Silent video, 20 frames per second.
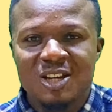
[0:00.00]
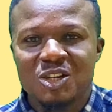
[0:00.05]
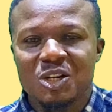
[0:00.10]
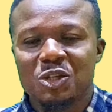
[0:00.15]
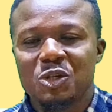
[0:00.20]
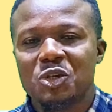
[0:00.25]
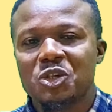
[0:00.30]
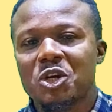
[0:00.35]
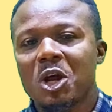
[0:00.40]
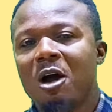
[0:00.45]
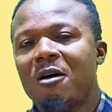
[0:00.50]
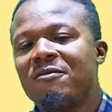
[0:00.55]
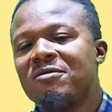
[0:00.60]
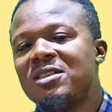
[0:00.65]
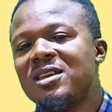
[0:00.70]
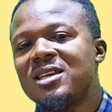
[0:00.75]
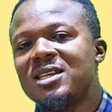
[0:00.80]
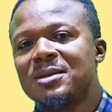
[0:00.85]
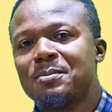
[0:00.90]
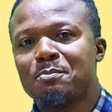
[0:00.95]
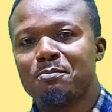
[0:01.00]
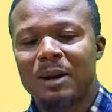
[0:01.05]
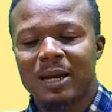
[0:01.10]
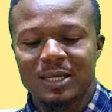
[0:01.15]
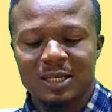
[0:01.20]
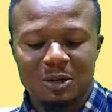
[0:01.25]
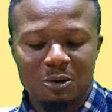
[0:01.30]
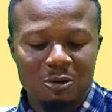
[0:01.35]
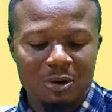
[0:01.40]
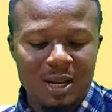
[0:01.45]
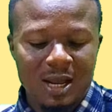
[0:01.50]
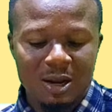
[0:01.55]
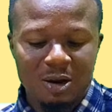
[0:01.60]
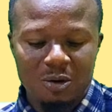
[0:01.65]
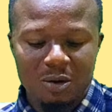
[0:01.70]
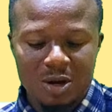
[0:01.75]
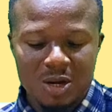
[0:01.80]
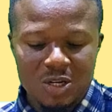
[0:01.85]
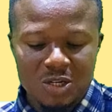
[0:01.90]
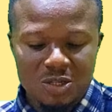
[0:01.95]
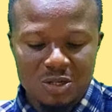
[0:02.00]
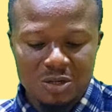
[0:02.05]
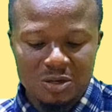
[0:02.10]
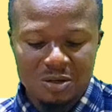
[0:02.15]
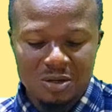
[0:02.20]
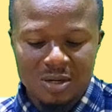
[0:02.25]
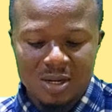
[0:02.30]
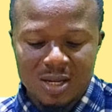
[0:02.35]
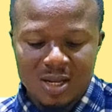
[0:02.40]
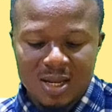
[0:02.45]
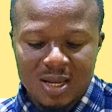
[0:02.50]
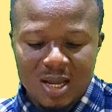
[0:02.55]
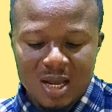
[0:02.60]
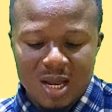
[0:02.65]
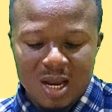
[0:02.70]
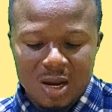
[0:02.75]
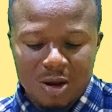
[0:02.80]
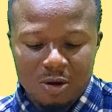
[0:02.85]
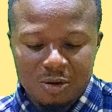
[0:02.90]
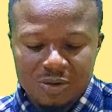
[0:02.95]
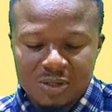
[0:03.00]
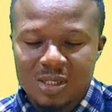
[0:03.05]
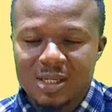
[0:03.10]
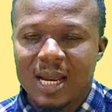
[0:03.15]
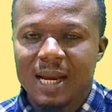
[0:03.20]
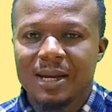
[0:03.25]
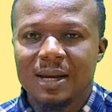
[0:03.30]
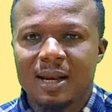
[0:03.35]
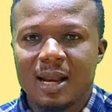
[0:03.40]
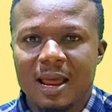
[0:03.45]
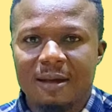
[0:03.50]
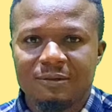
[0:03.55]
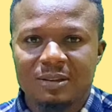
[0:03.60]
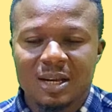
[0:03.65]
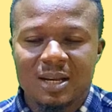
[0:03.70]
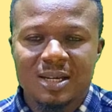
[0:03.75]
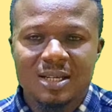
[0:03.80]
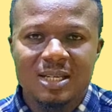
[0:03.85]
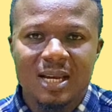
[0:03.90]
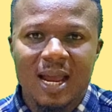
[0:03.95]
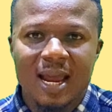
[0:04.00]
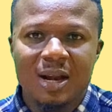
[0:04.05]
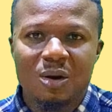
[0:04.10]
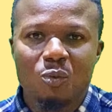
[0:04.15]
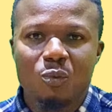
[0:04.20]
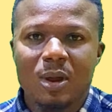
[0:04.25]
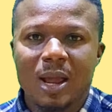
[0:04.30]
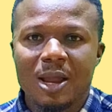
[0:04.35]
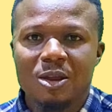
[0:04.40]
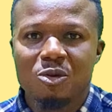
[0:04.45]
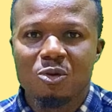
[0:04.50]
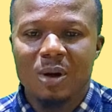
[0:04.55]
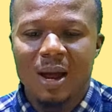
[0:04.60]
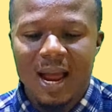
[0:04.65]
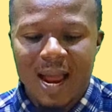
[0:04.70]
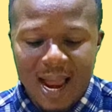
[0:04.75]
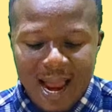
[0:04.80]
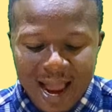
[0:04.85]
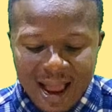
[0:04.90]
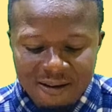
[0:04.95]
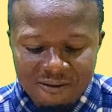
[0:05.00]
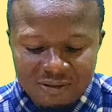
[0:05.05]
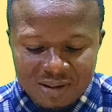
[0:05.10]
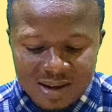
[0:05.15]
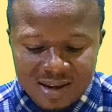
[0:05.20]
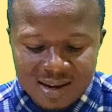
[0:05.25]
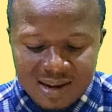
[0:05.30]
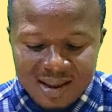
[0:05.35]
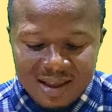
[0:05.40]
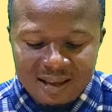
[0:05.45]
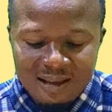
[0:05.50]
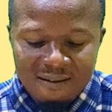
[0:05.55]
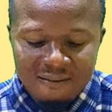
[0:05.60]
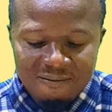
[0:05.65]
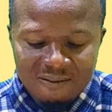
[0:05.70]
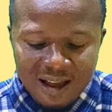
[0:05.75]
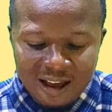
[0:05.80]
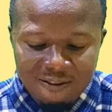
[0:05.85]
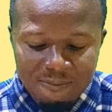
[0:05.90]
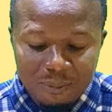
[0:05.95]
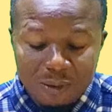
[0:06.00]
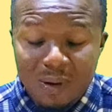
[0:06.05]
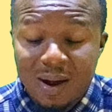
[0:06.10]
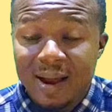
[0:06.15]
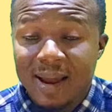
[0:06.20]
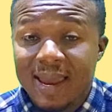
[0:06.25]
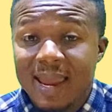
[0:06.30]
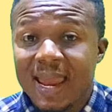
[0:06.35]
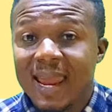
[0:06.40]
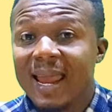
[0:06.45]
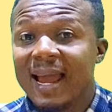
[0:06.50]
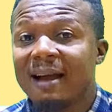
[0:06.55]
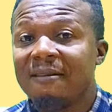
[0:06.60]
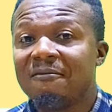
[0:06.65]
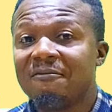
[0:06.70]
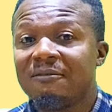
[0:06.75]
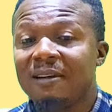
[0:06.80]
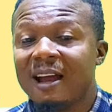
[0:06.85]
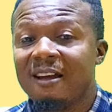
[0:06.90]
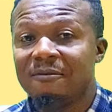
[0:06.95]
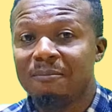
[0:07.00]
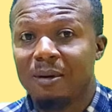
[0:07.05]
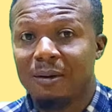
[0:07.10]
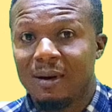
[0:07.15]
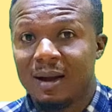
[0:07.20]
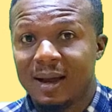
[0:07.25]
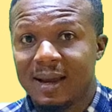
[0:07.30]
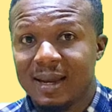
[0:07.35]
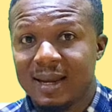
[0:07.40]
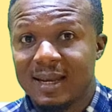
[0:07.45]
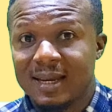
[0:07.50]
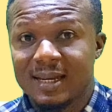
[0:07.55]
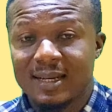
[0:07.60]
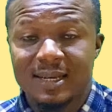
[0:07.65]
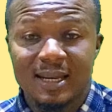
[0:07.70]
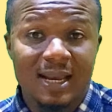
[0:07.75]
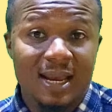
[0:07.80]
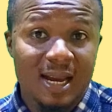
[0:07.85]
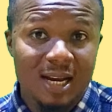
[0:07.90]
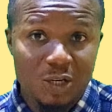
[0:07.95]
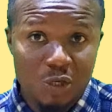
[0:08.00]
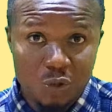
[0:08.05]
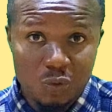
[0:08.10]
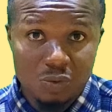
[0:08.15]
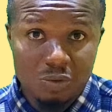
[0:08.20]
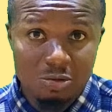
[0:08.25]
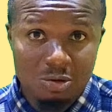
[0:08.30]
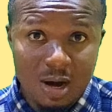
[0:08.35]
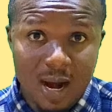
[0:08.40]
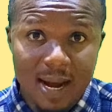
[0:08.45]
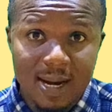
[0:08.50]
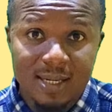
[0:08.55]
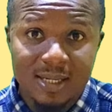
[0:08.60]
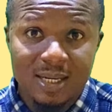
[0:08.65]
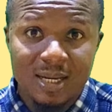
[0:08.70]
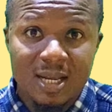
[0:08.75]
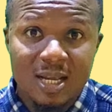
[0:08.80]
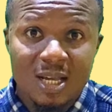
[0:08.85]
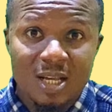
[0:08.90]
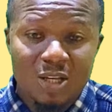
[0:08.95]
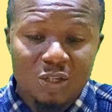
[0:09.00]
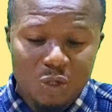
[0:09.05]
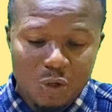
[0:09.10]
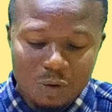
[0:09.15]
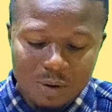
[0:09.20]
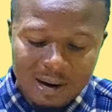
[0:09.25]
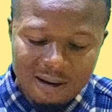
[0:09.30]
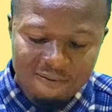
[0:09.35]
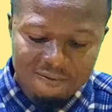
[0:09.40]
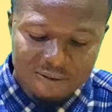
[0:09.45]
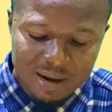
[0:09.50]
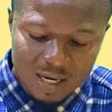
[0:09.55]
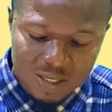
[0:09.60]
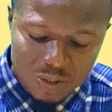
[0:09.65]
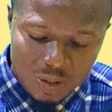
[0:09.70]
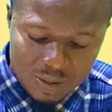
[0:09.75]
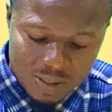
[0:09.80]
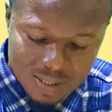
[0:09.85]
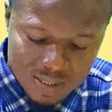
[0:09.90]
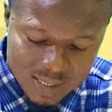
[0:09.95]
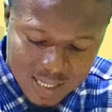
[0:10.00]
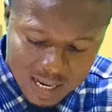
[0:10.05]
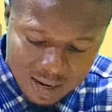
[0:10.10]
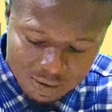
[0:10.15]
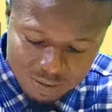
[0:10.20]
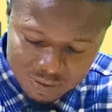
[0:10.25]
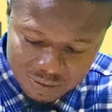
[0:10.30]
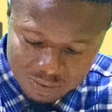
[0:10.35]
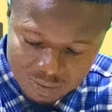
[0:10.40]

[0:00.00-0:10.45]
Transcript: So to solve this particular equation, consider the left-hand side where you are having 5 power a and 5 power a. They are 2, right? So you can factor it out.